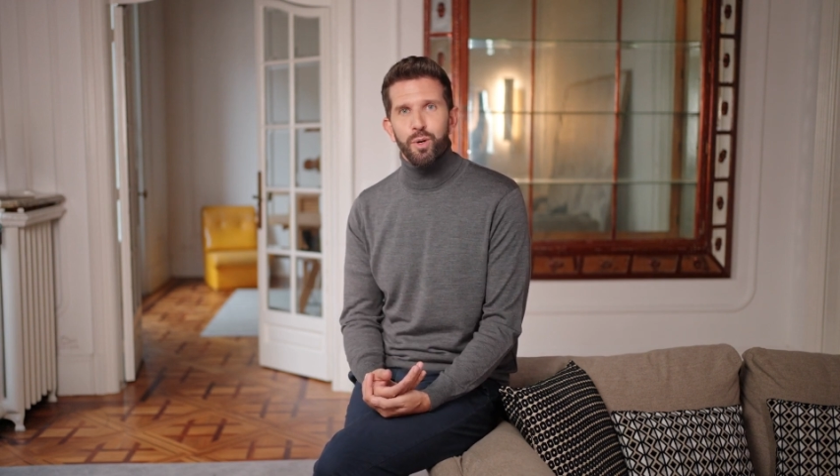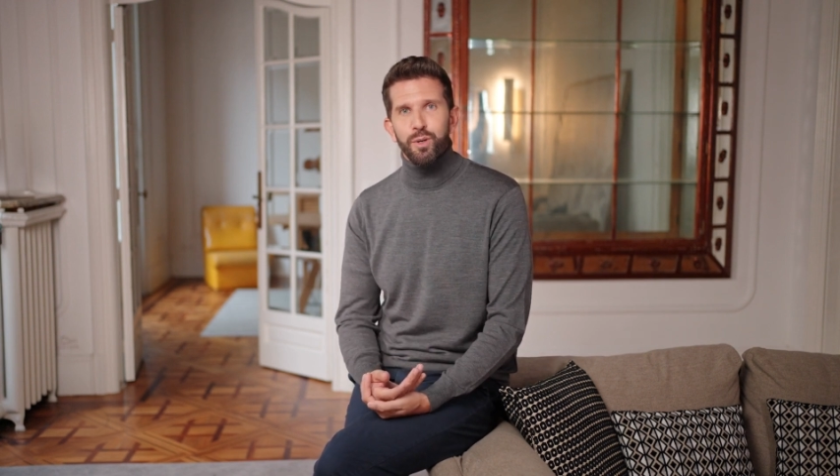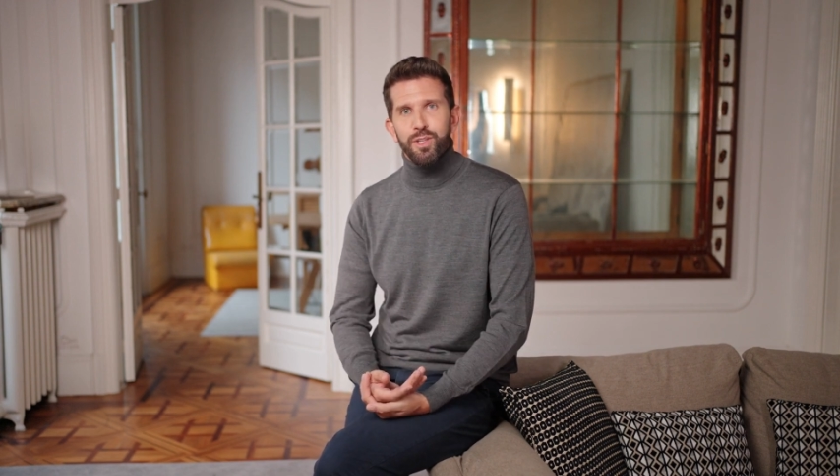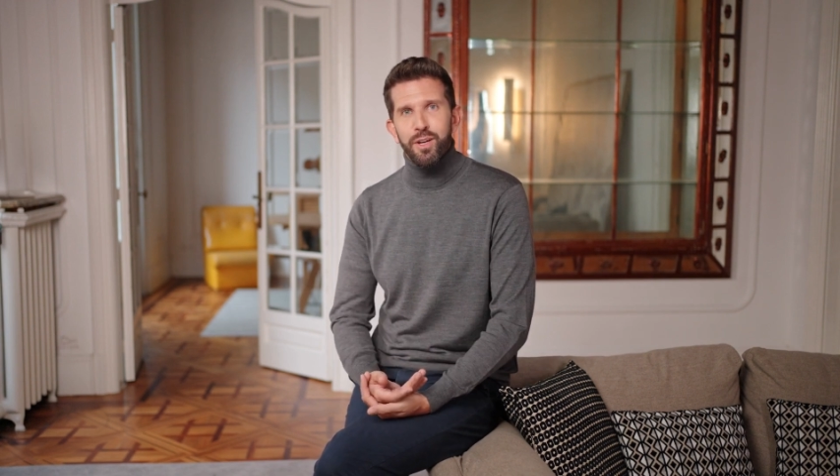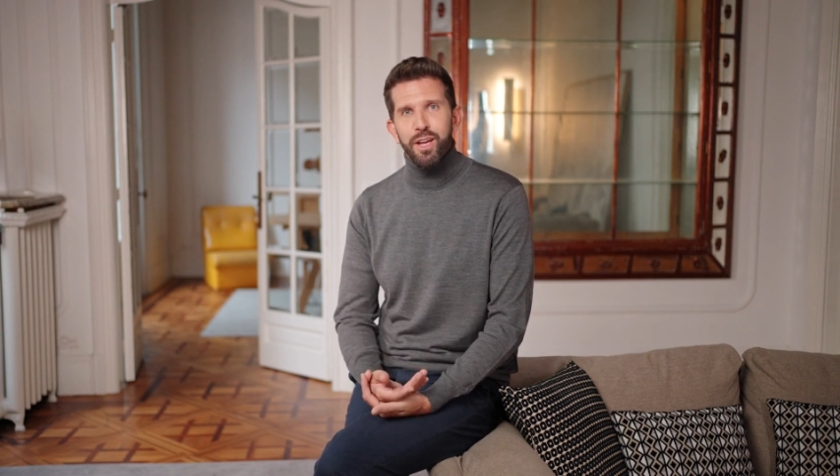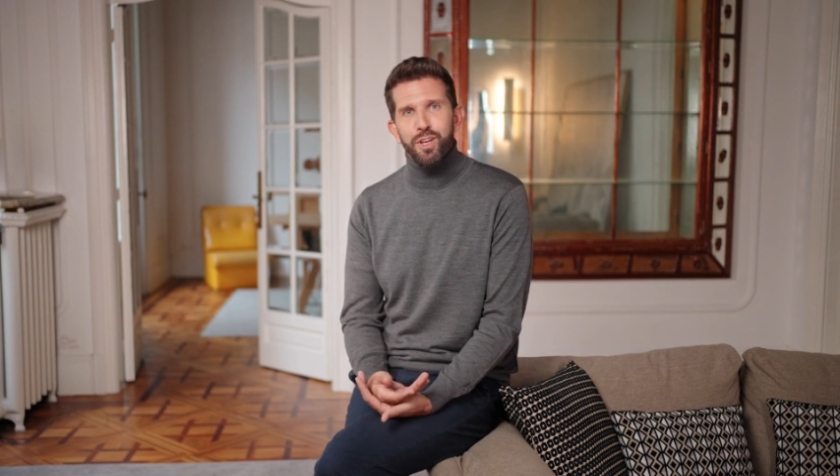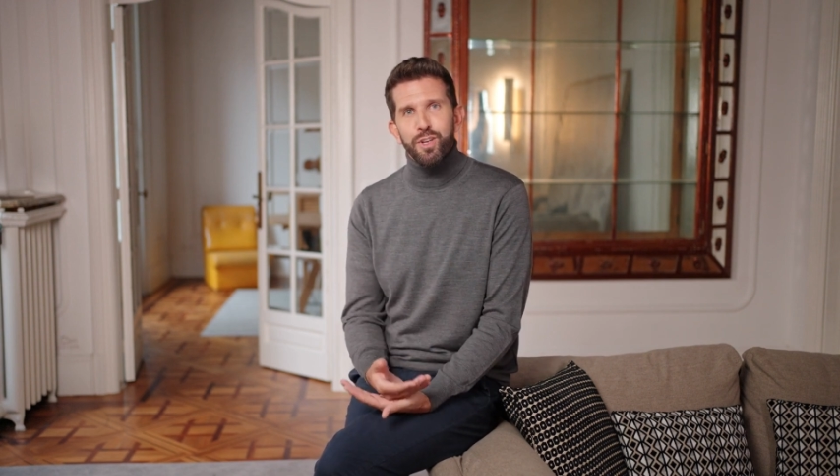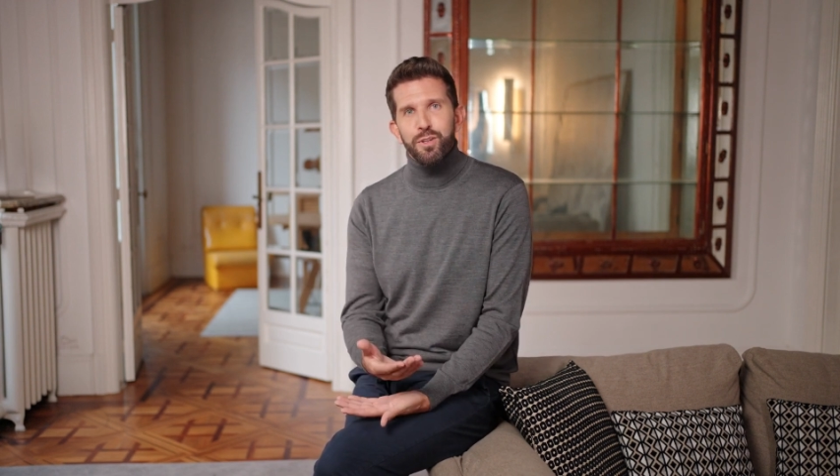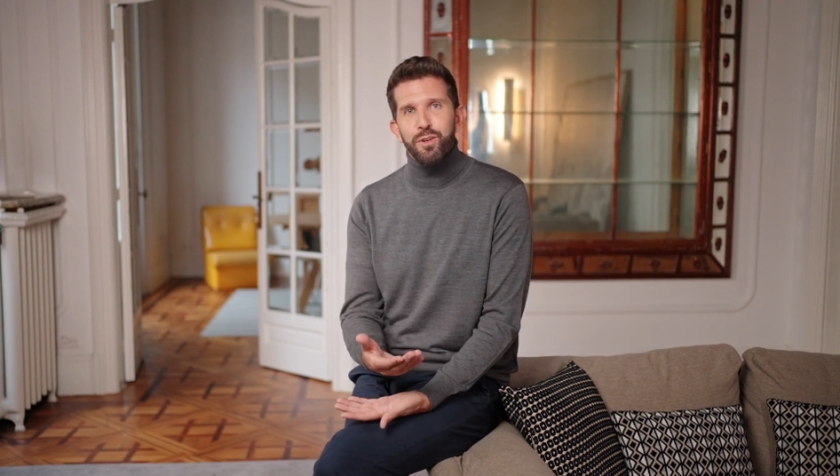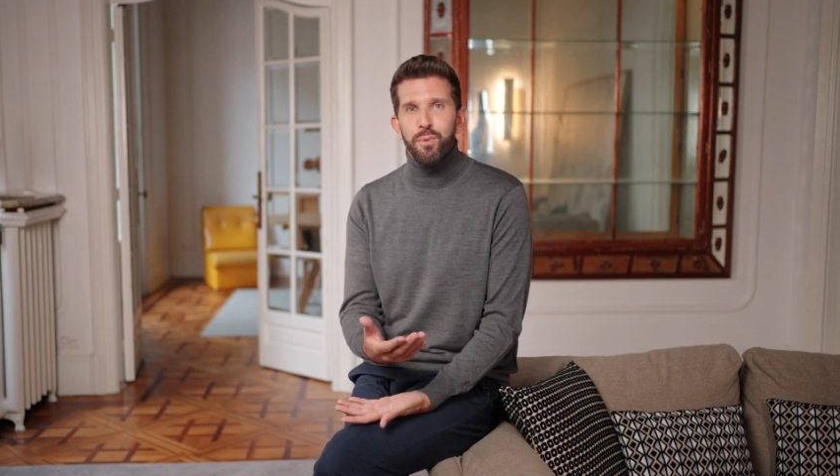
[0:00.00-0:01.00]

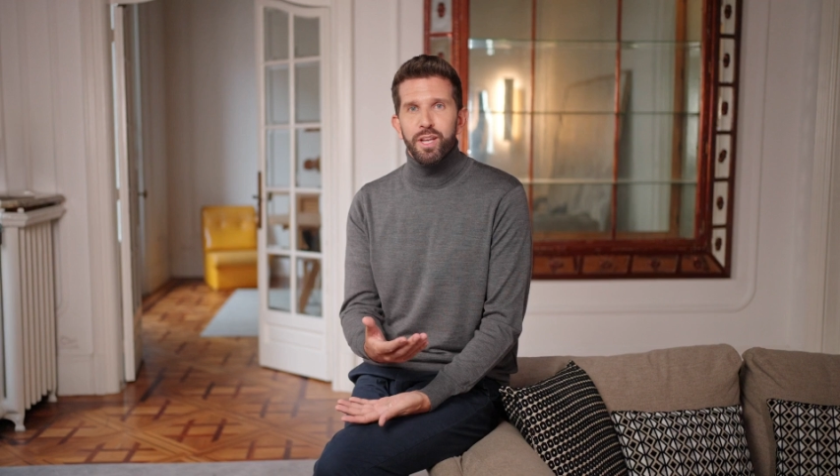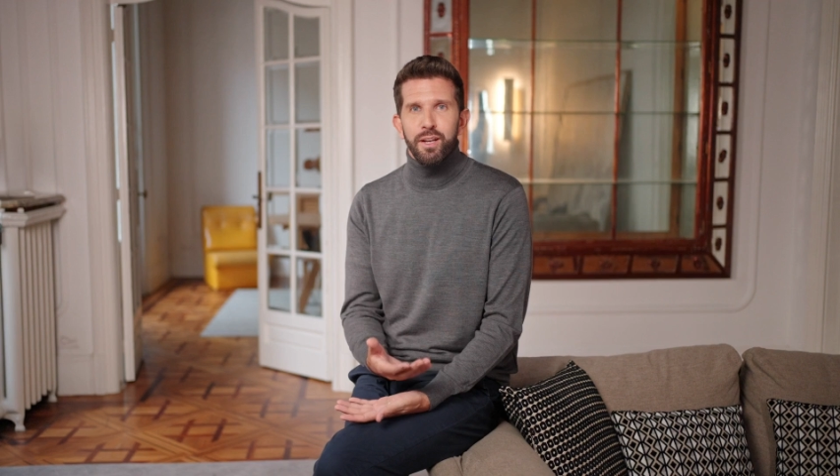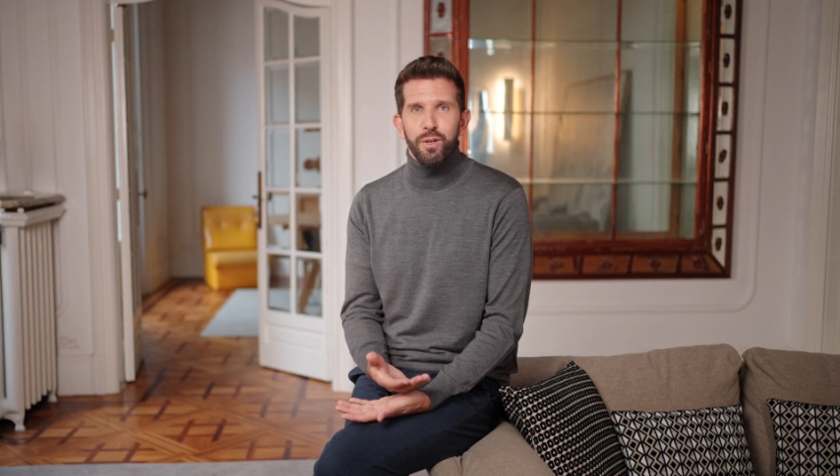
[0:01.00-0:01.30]
constellations we can